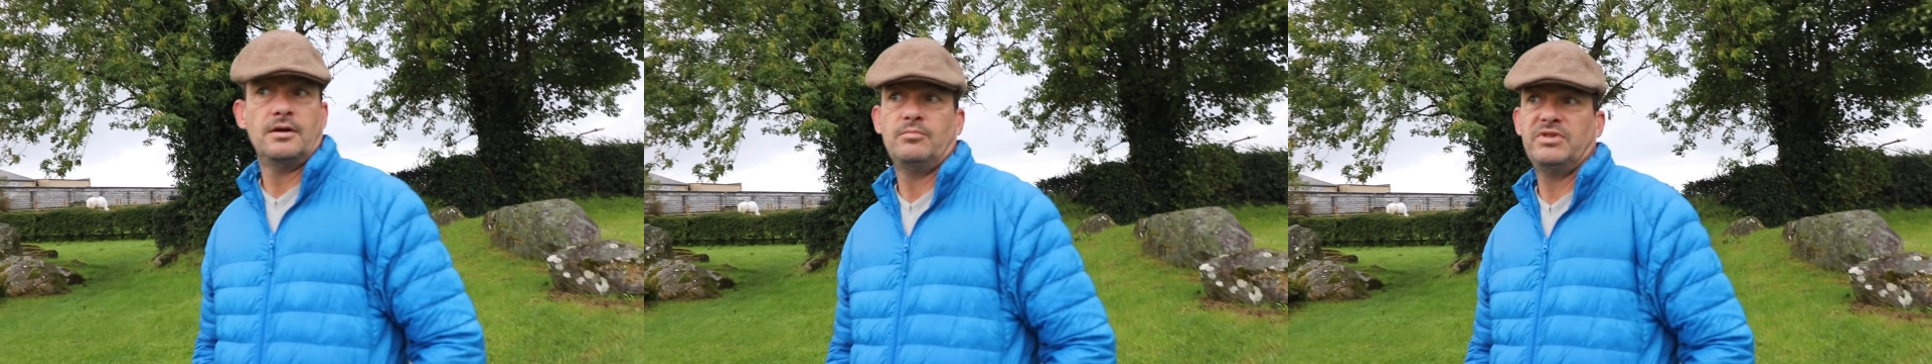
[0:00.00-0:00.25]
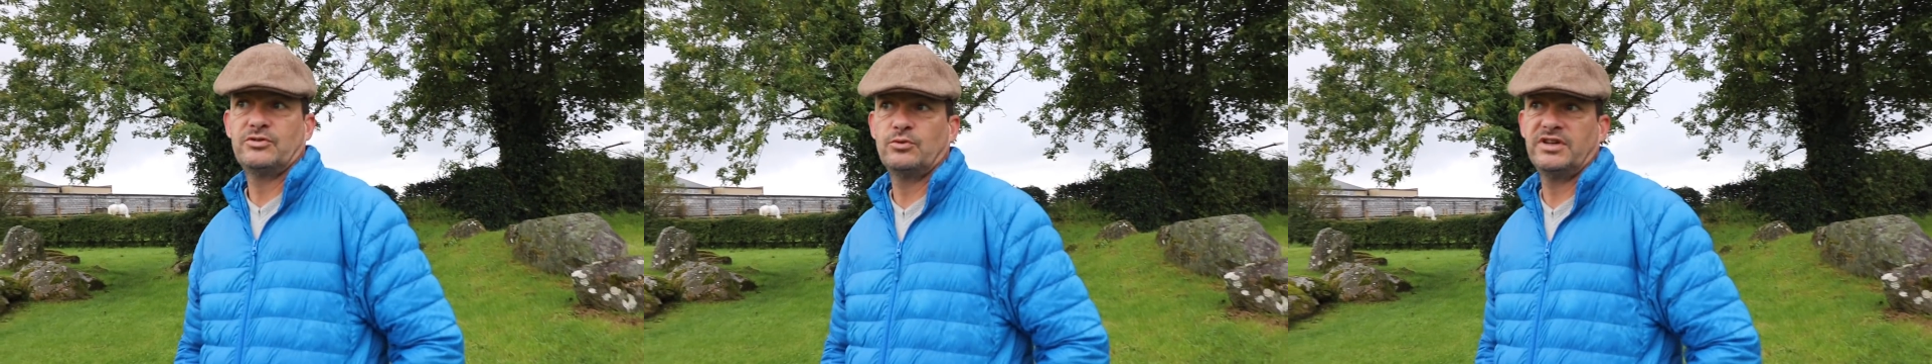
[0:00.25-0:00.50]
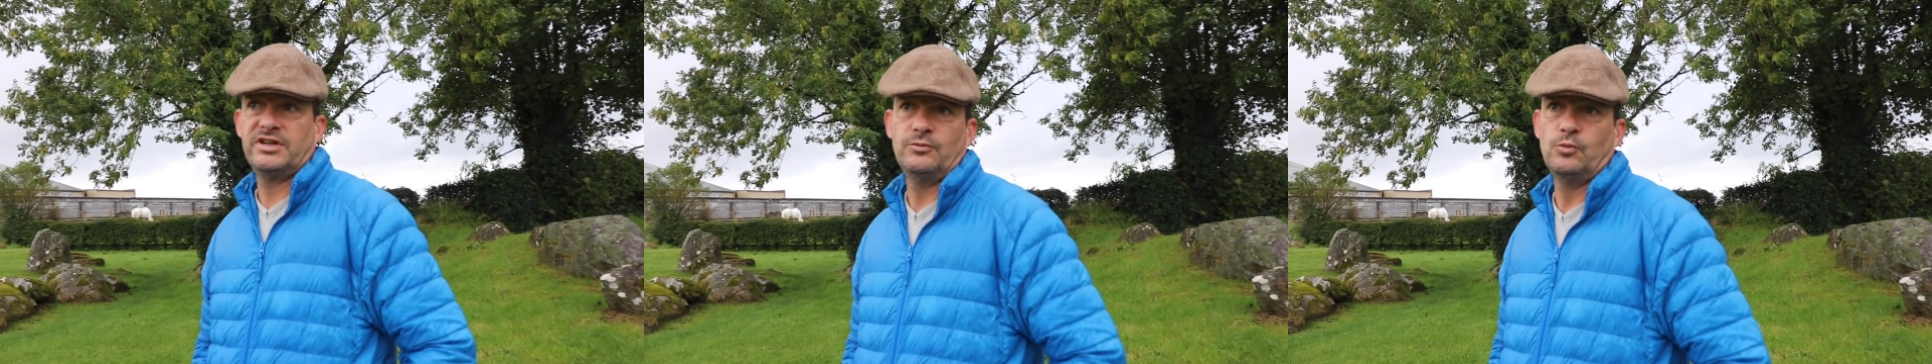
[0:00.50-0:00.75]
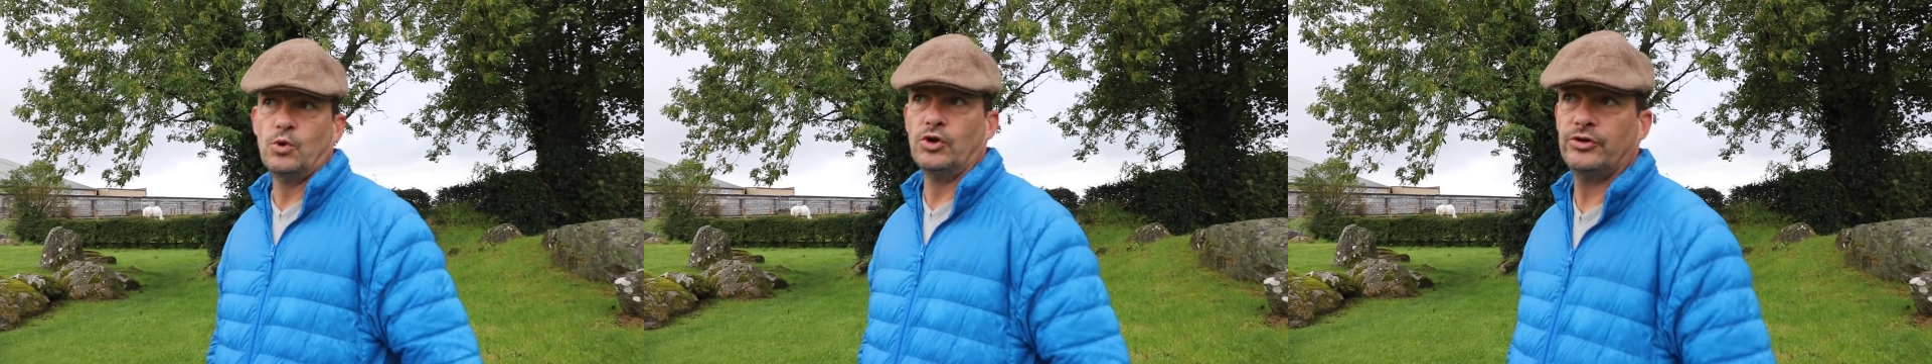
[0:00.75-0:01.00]

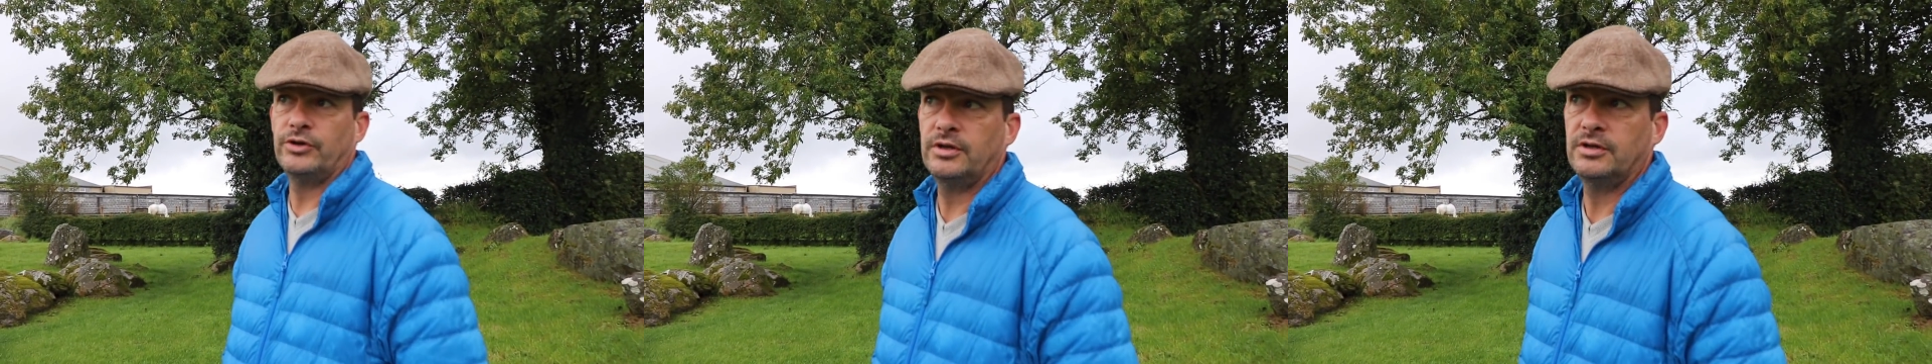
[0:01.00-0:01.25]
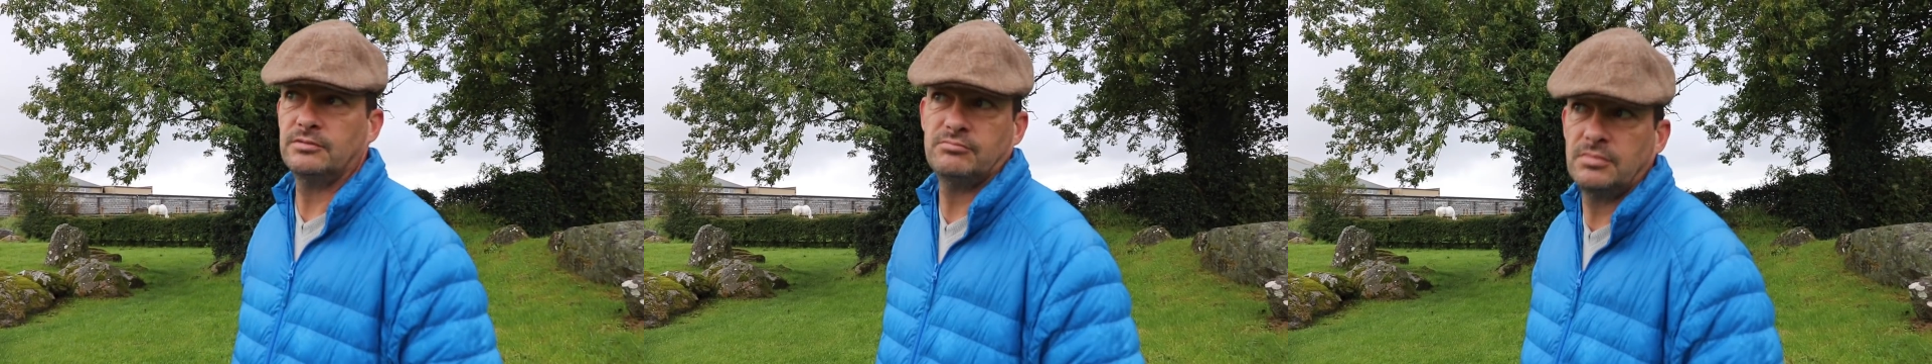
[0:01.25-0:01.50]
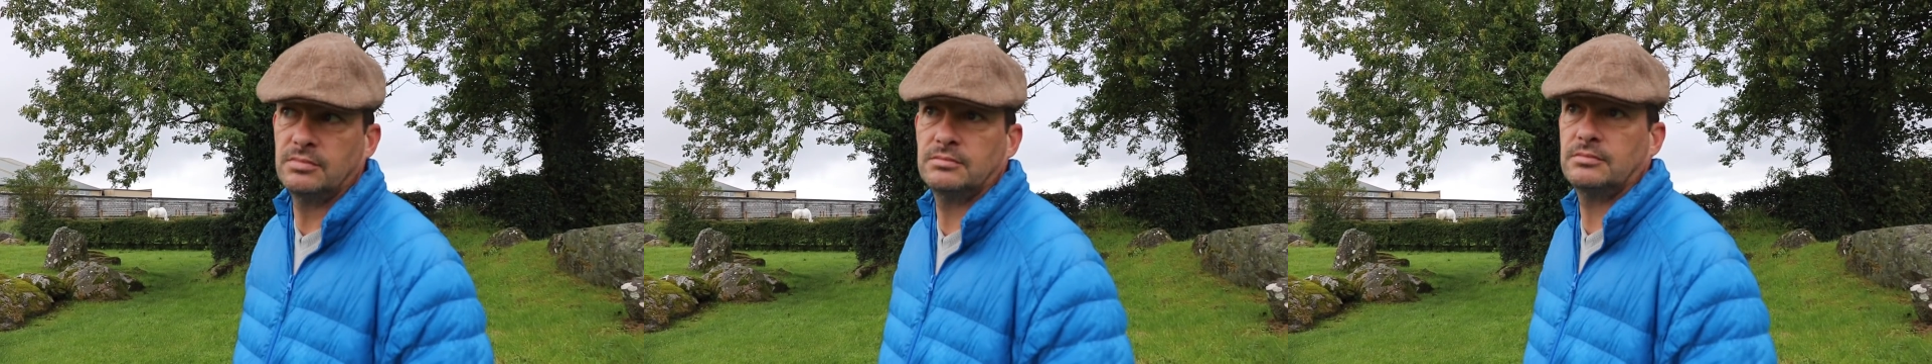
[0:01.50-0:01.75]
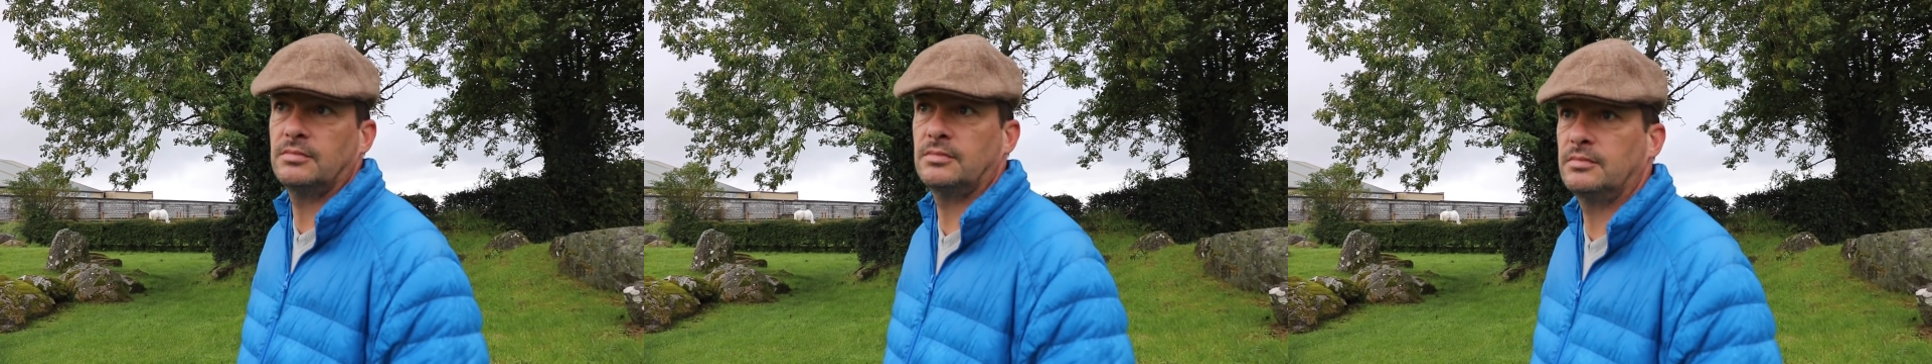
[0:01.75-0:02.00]
Between one
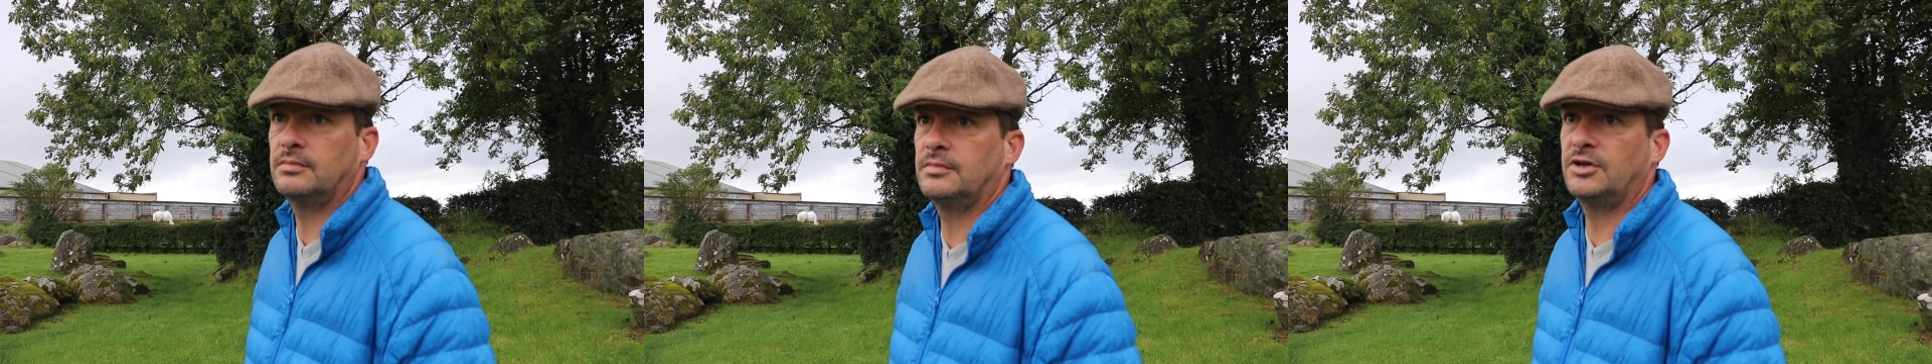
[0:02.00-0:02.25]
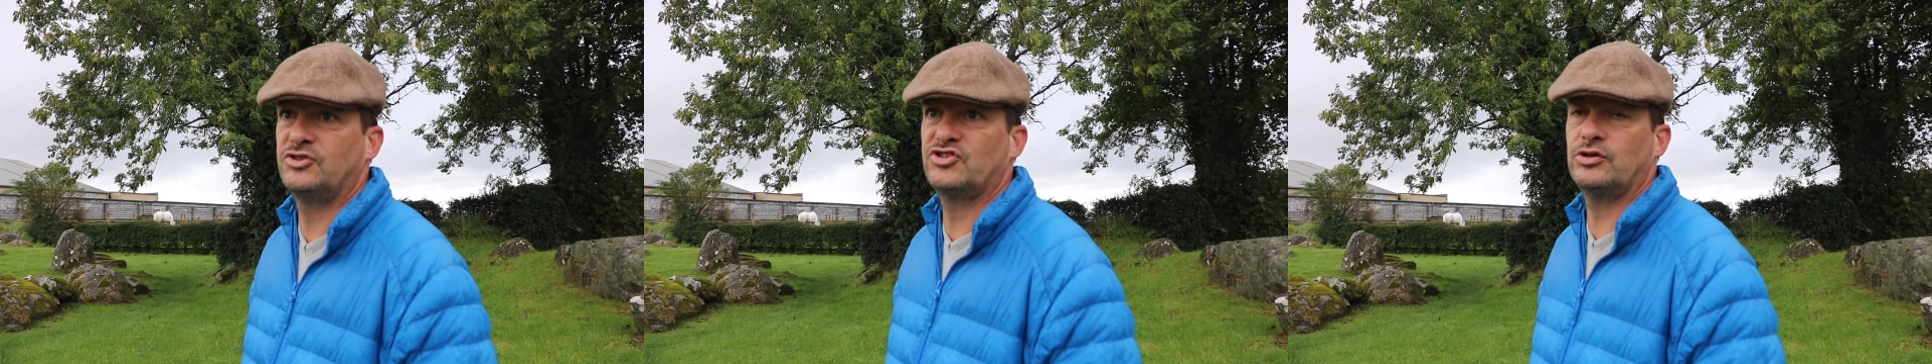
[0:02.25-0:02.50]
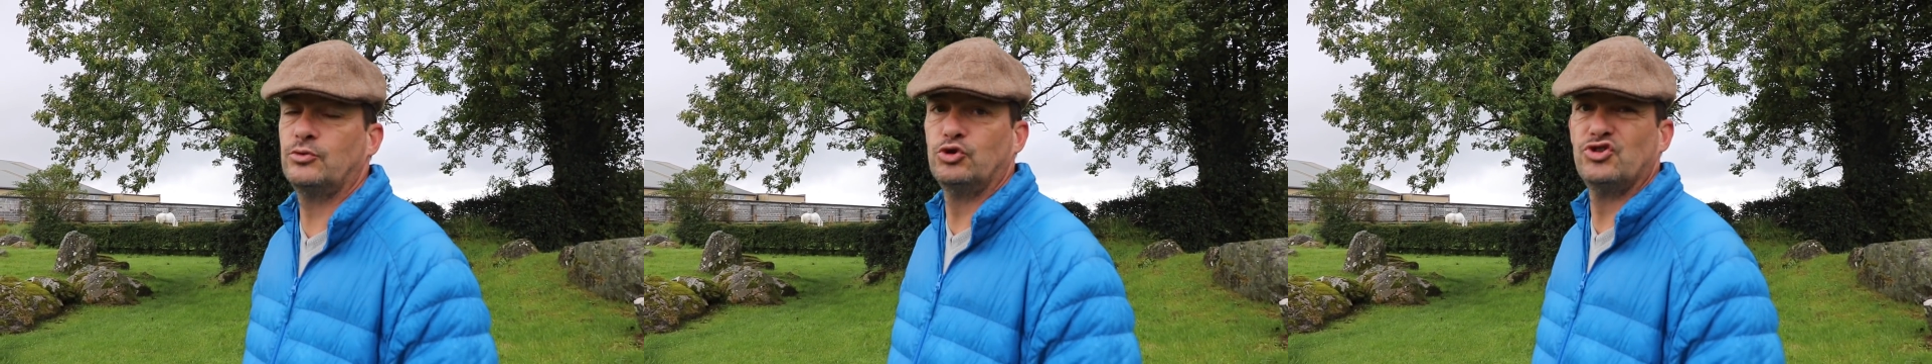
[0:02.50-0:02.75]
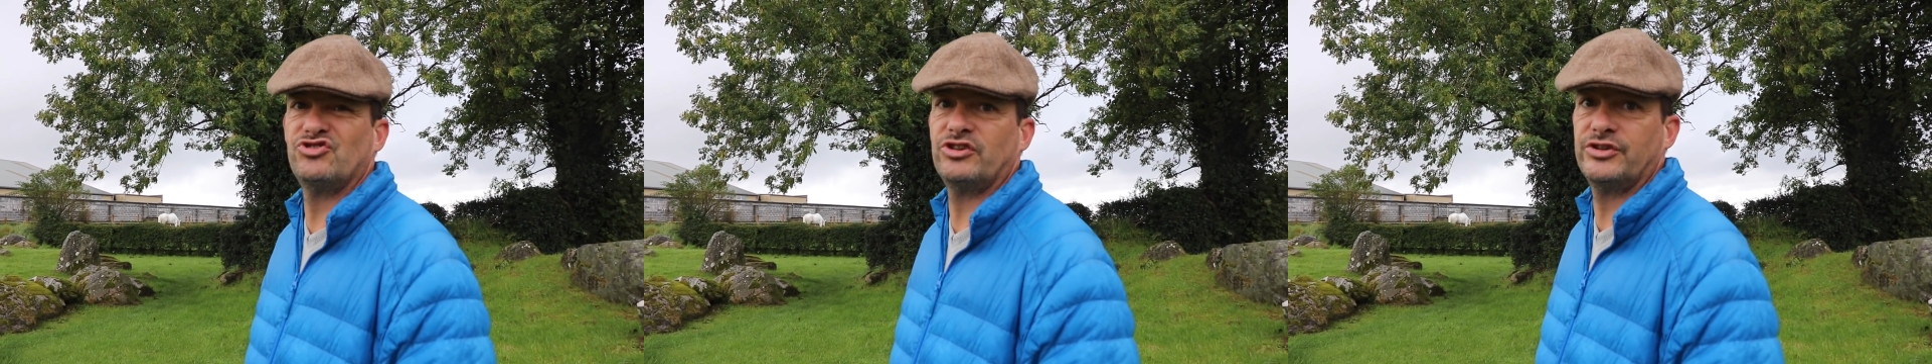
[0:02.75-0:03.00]
and two
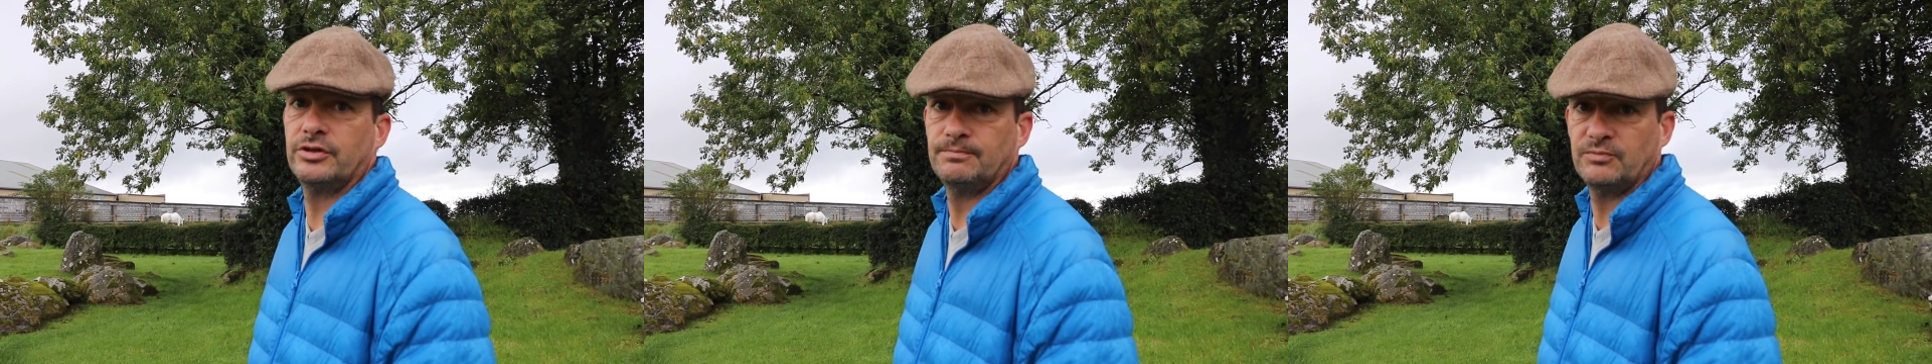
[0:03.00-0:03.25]
hundred.